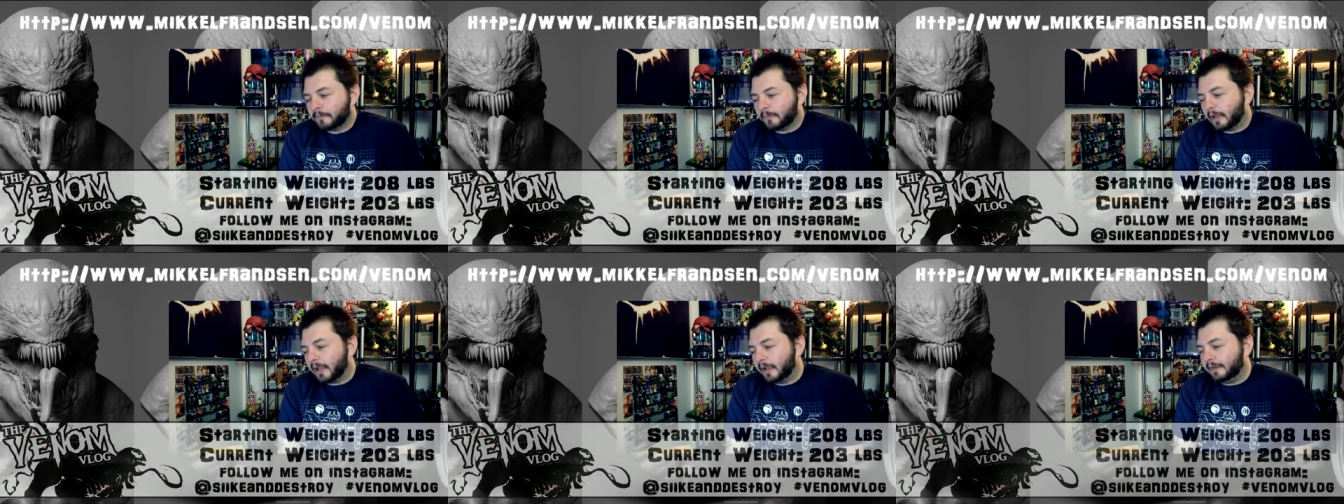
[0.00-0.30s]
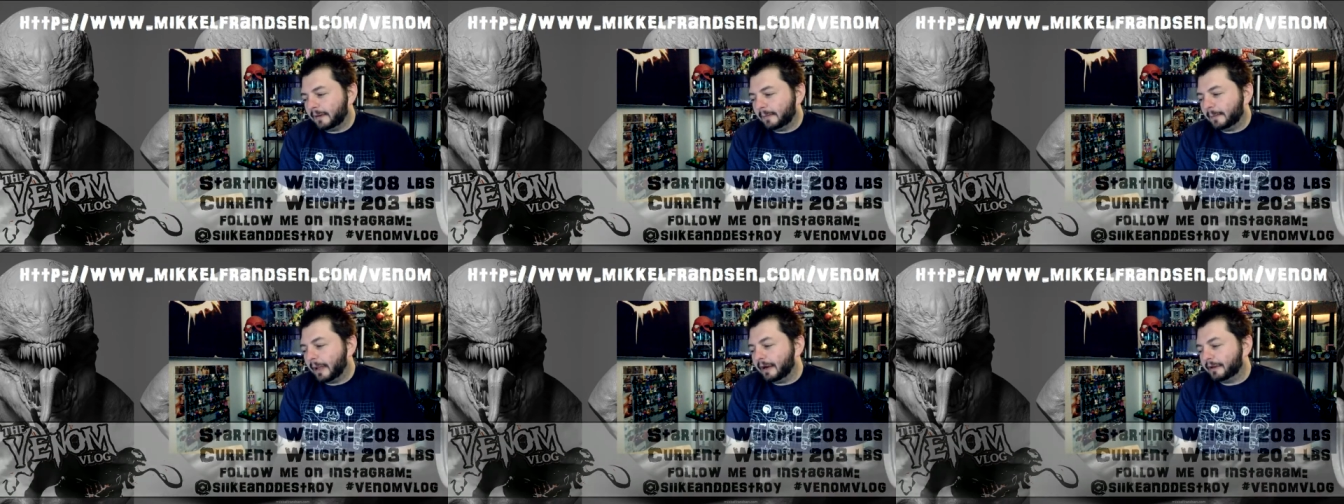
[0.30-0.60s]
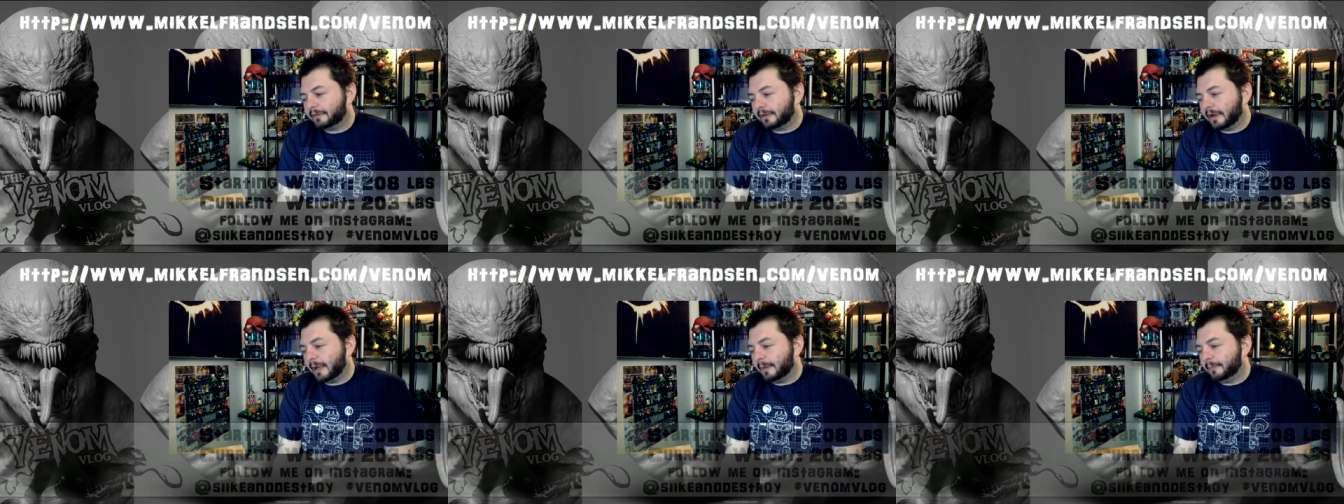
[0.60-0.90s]
and the amount of
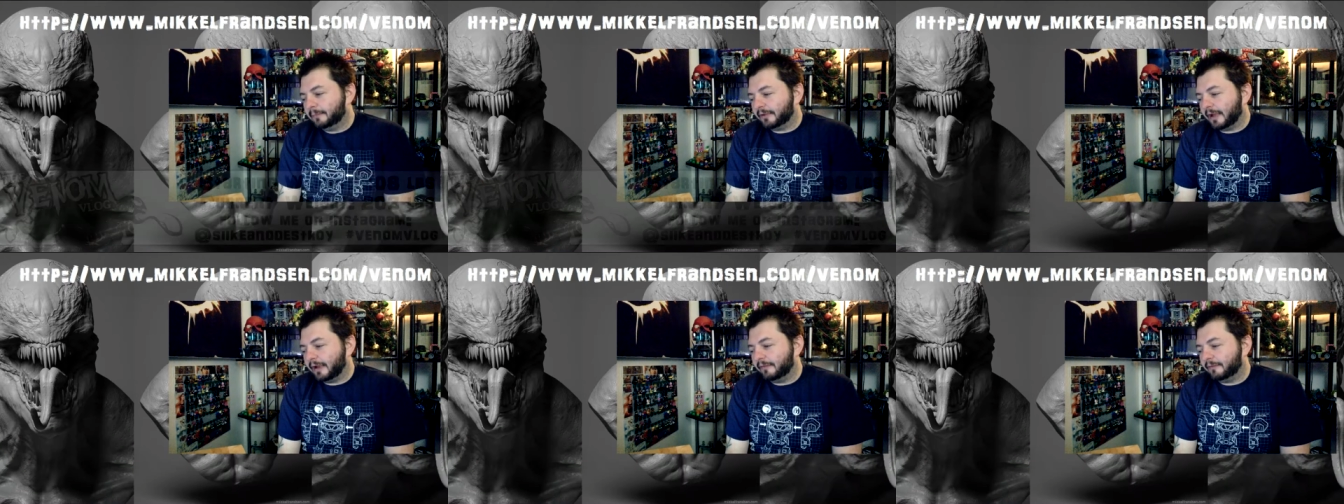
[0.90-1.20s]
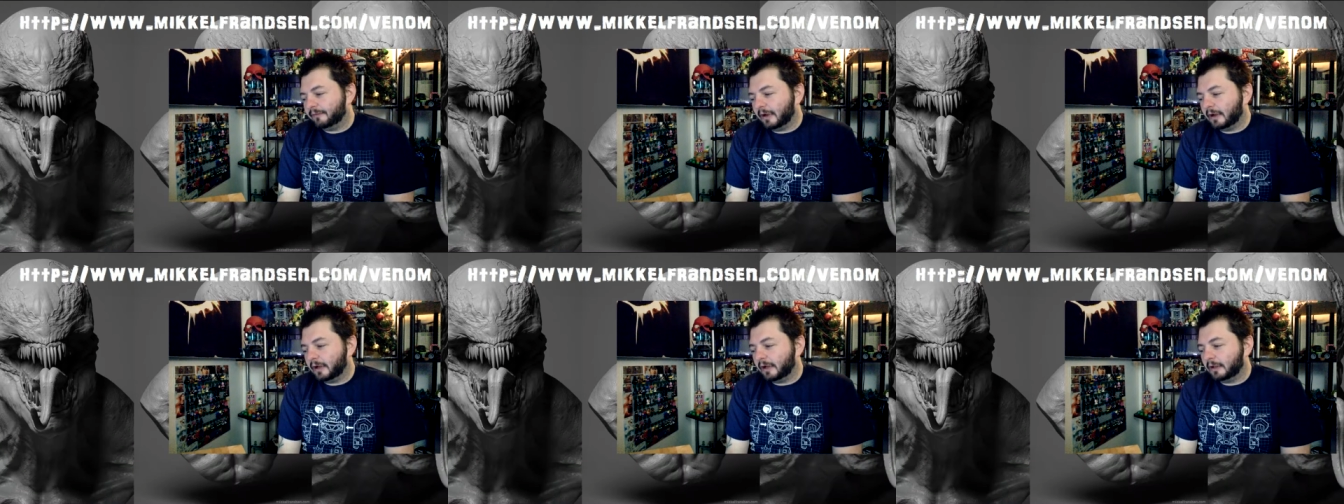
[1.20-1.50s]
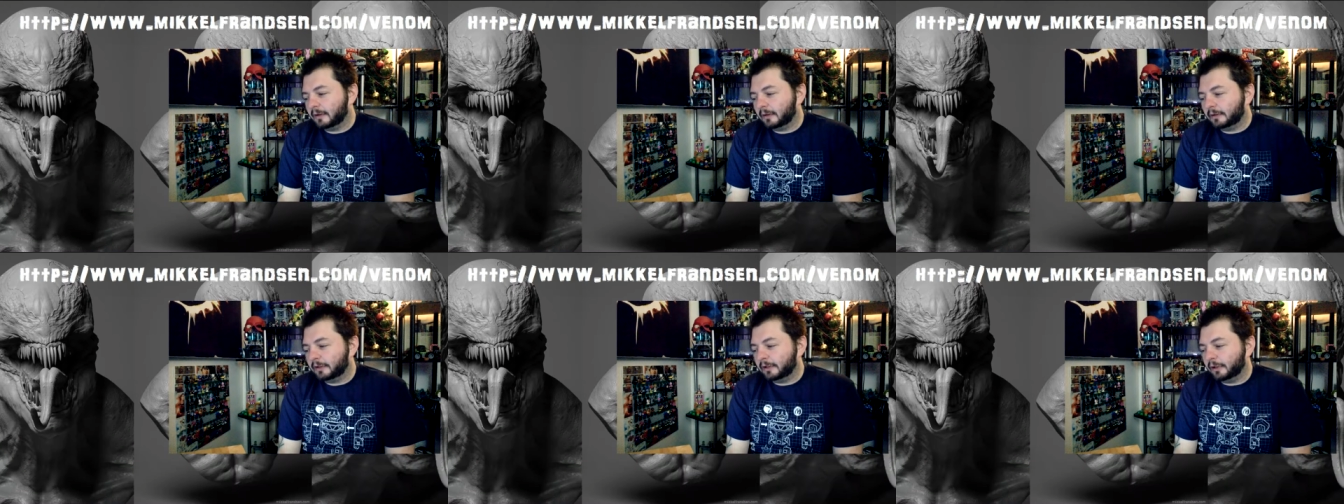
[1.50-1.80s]
times I've,
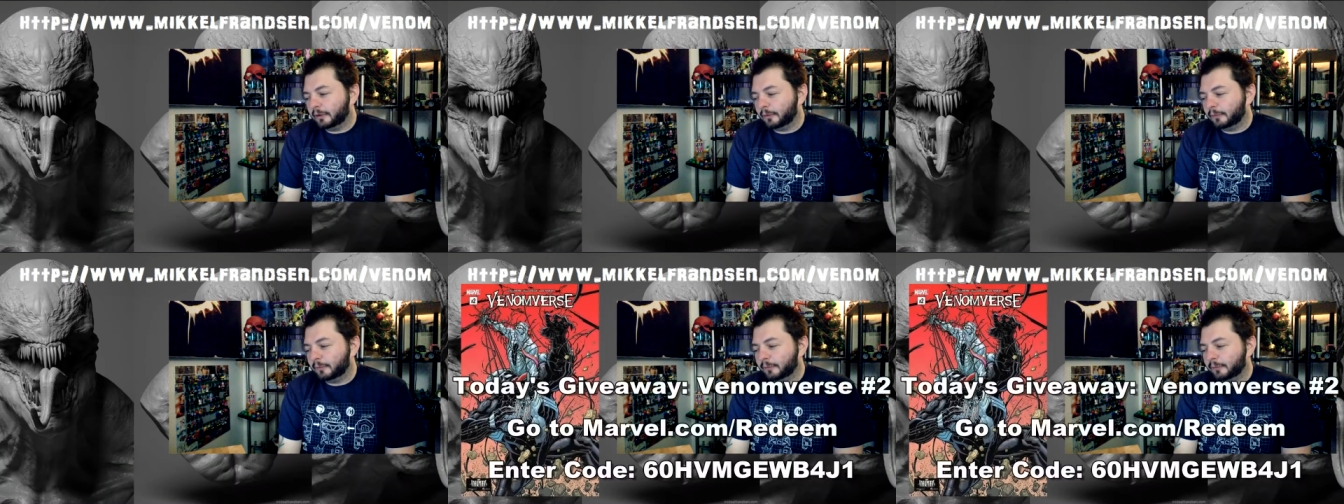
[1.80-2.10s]
uh, you know,